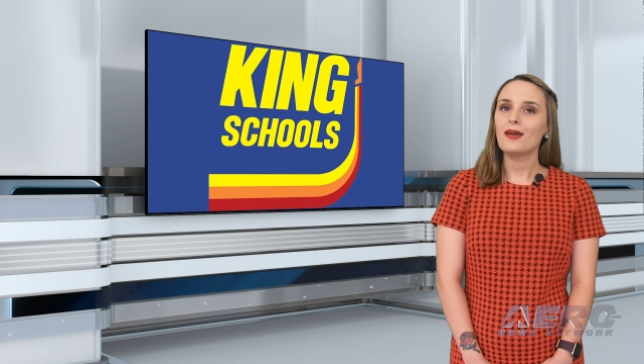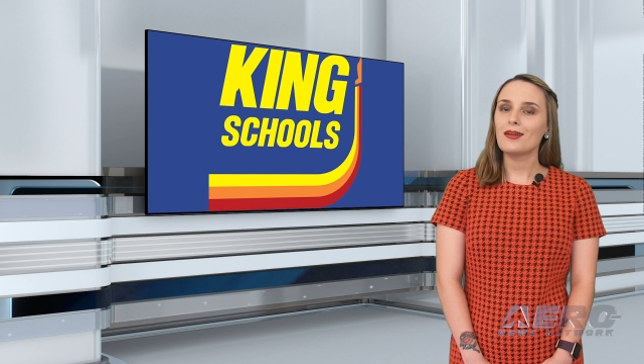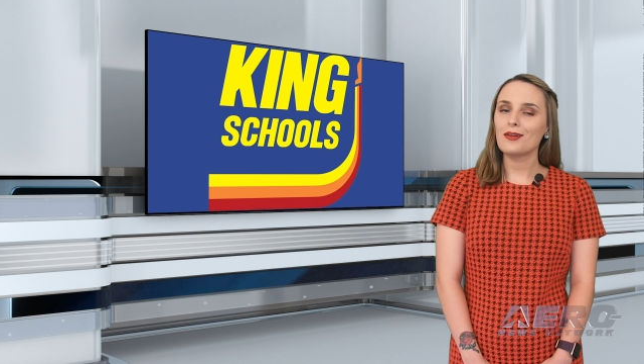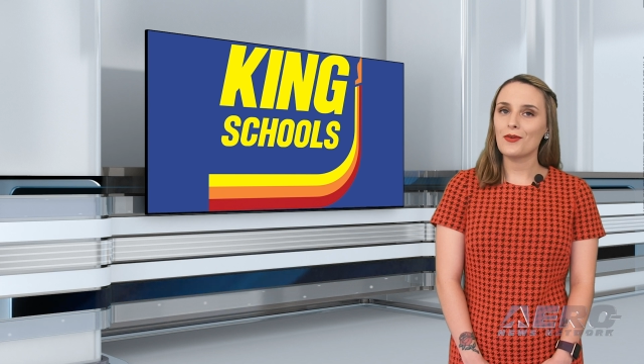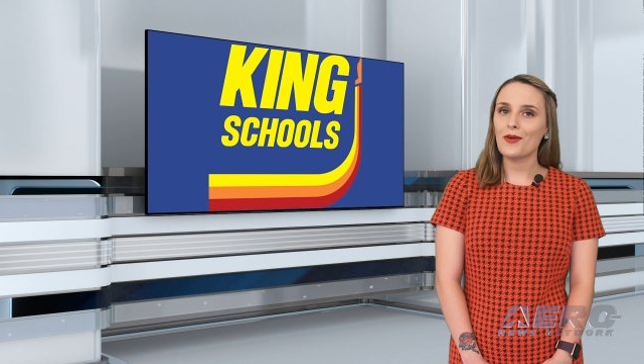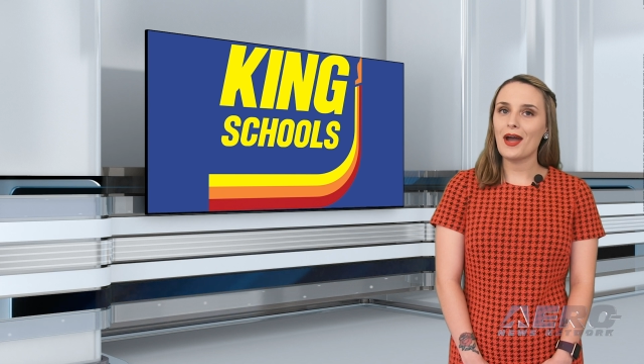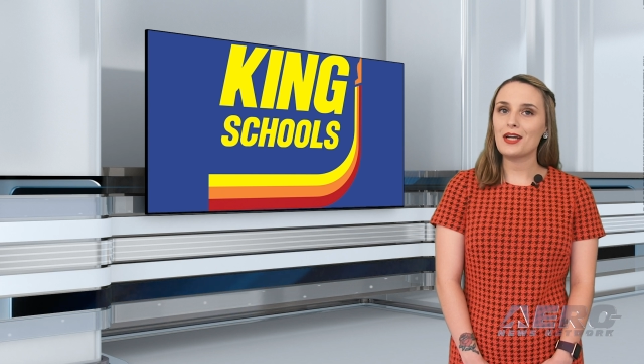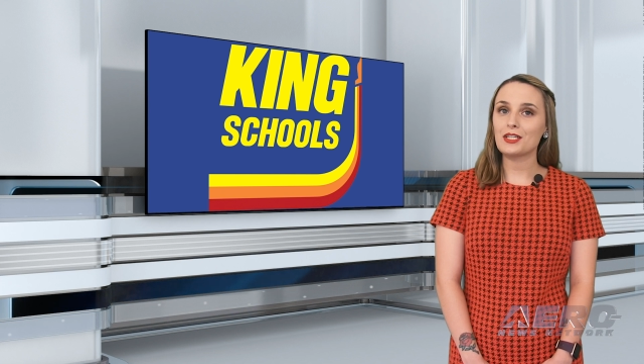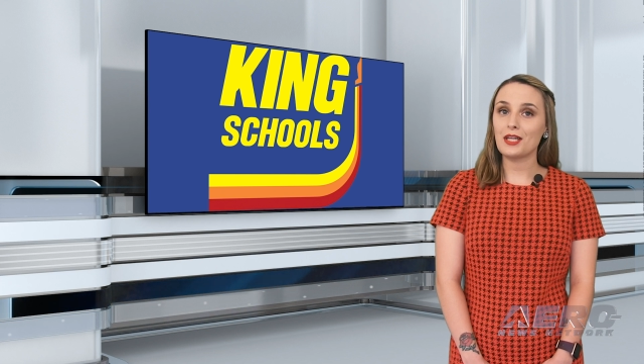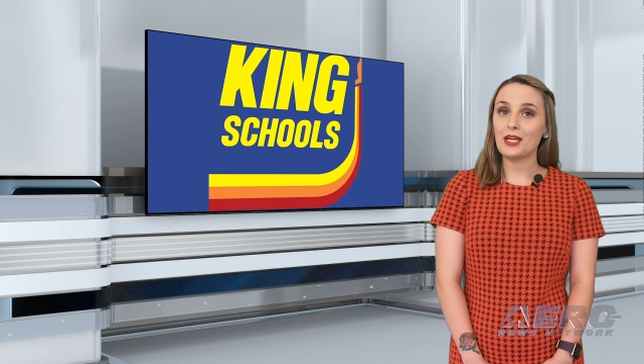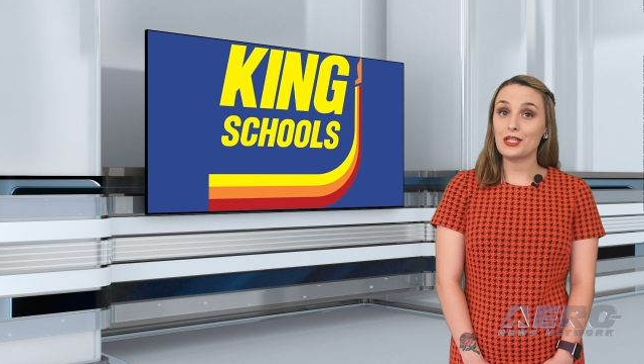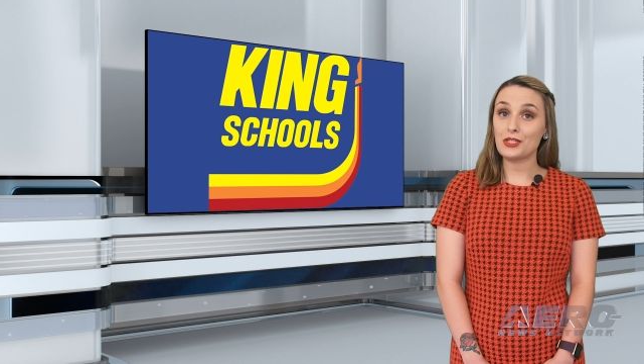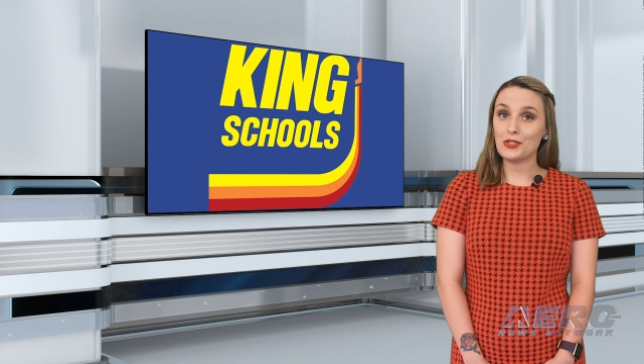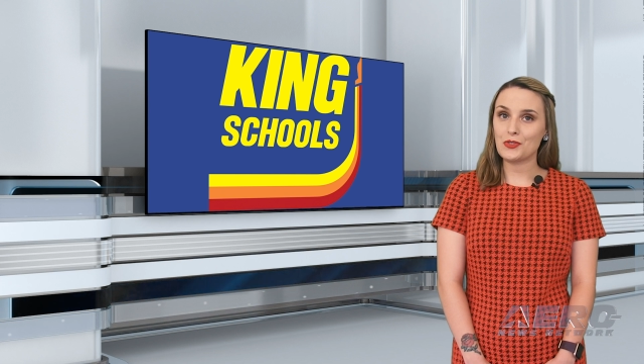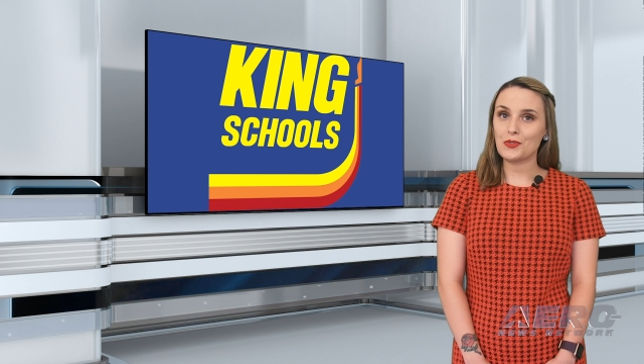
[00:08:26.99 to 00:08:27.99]

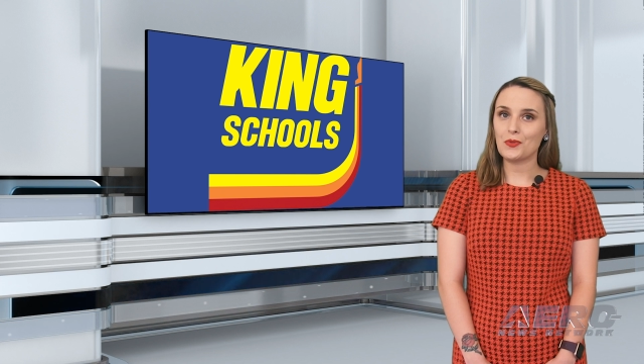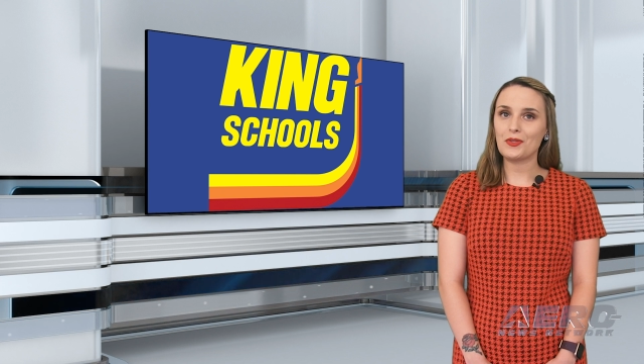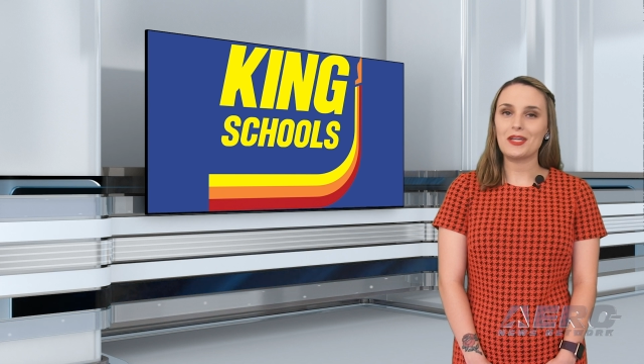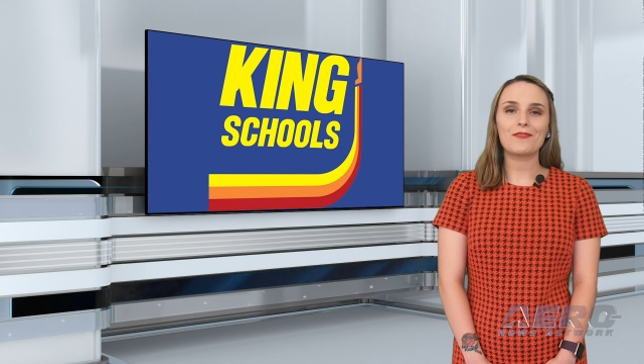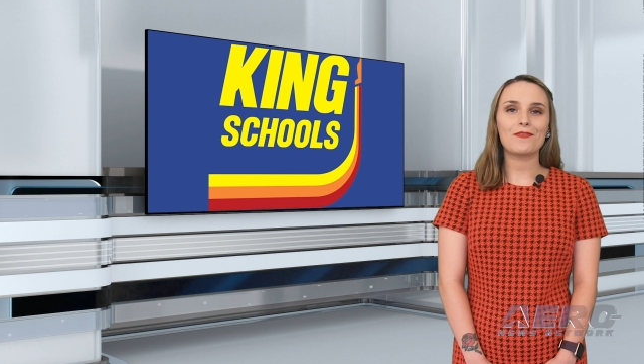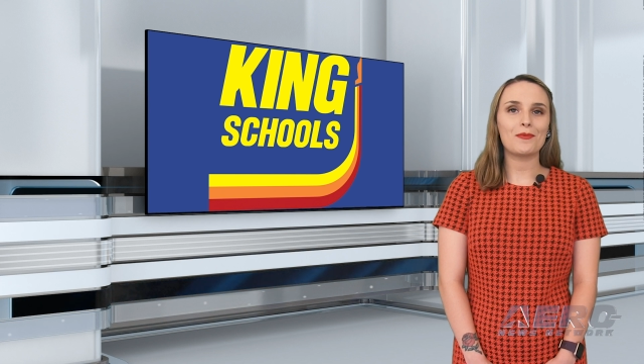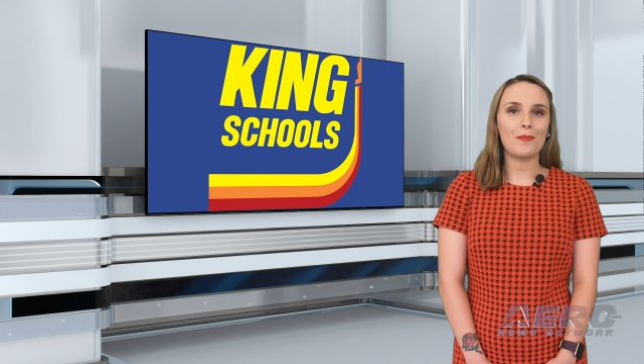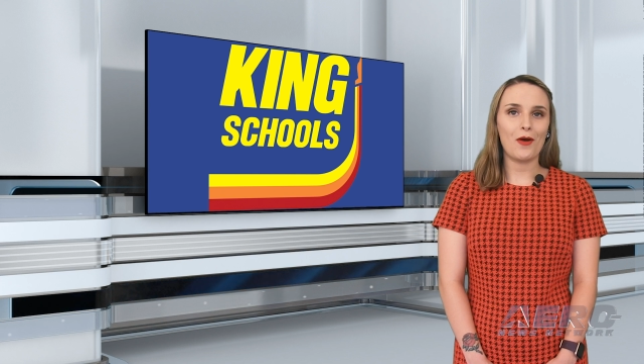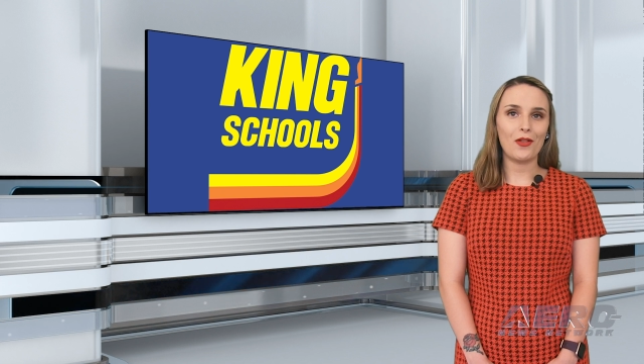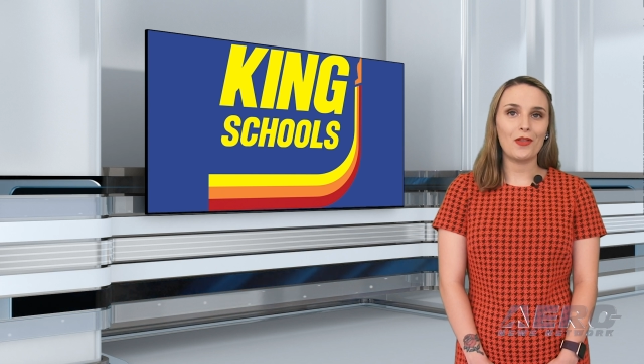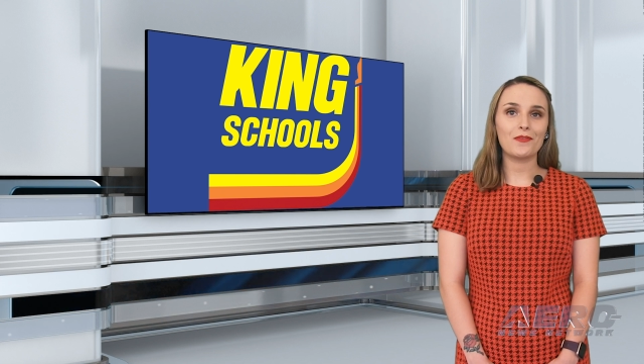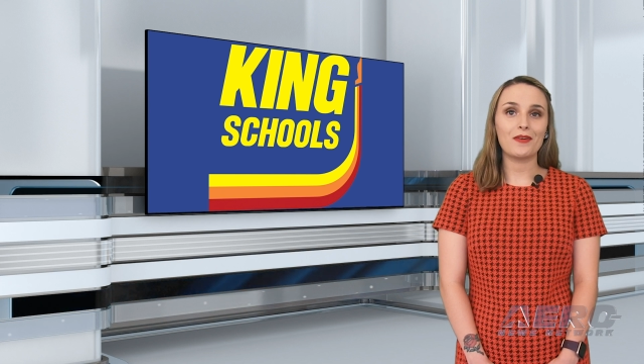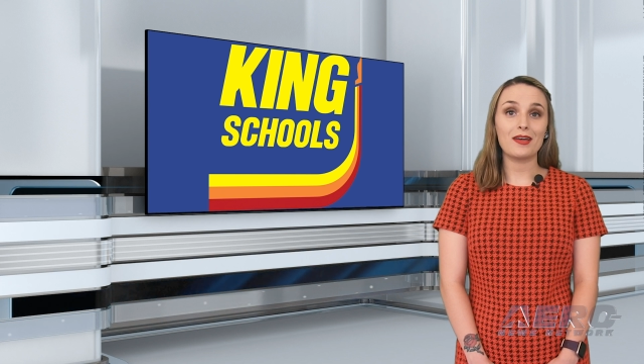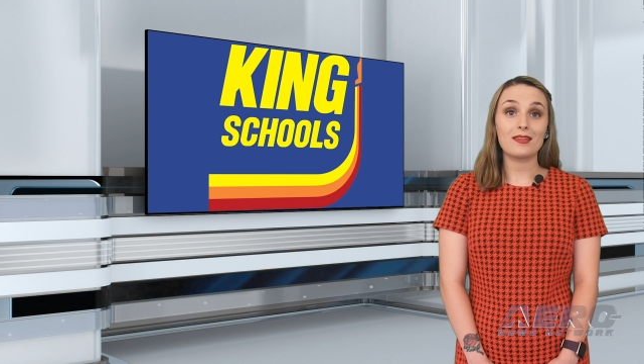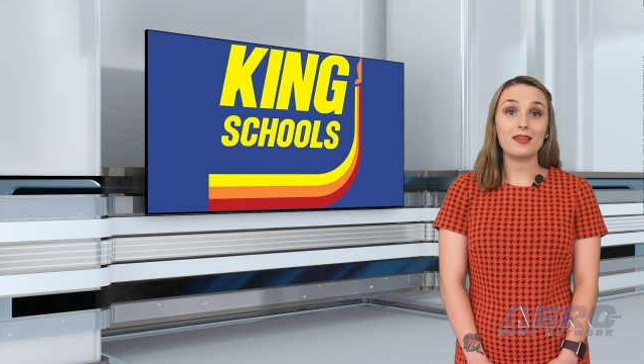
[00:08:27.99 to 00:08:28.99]
Congratulations, Julian, from
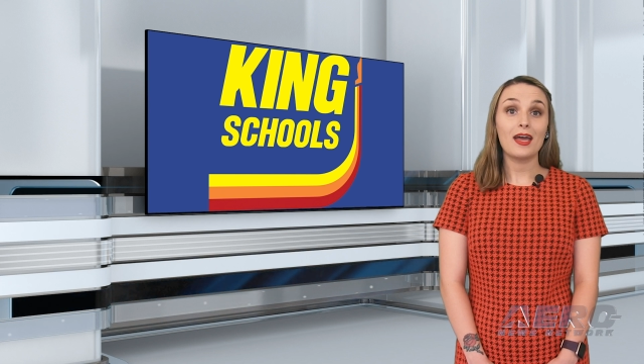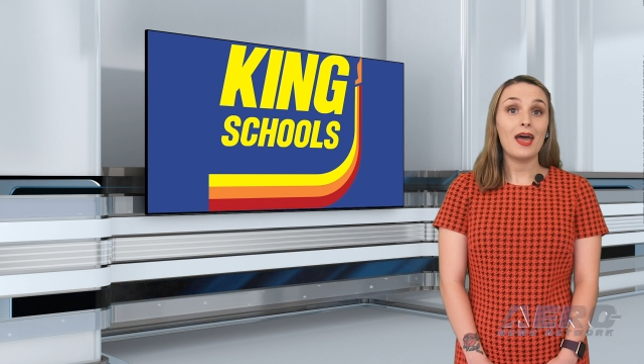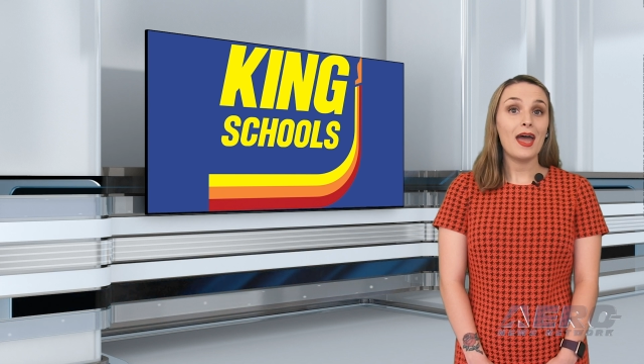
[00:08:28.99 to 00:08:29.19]
all of us,